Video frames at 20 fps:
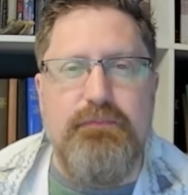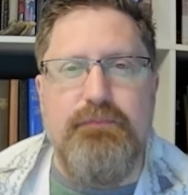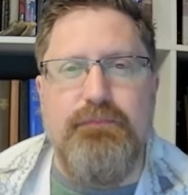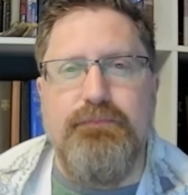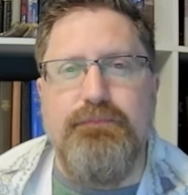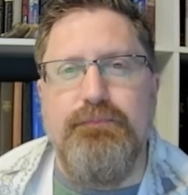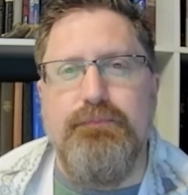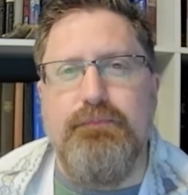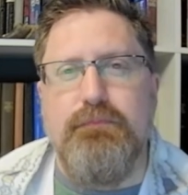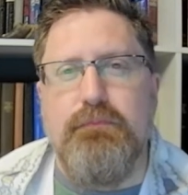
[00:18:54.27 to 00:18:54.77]

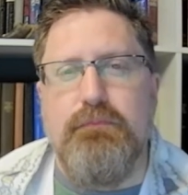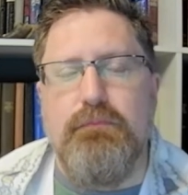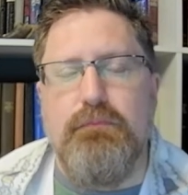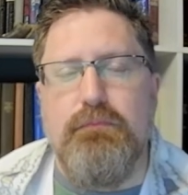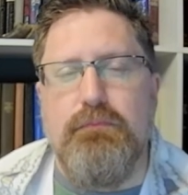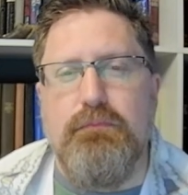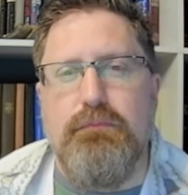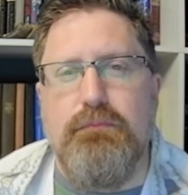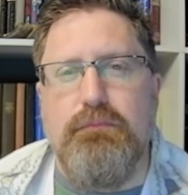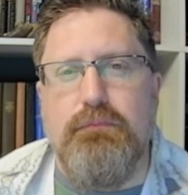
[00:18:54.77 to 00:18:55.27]

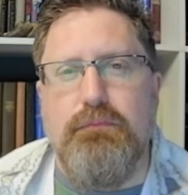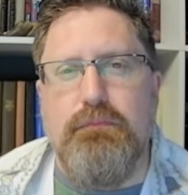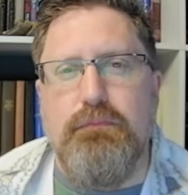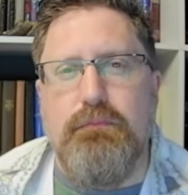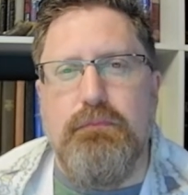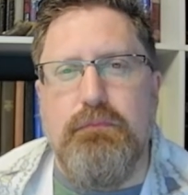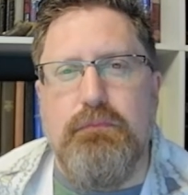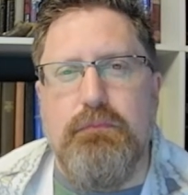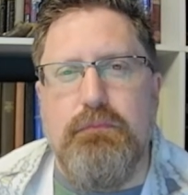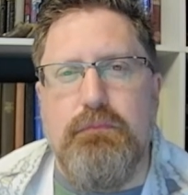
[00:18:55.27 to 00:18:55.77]

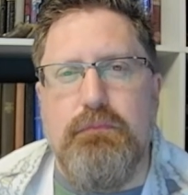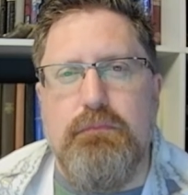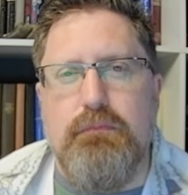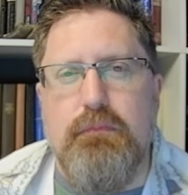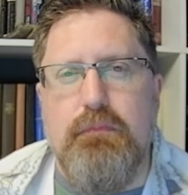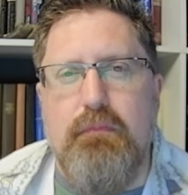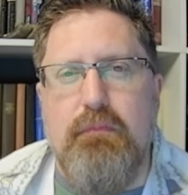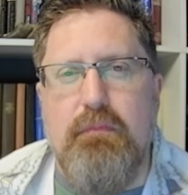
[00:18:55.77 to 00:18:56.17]
[no speech]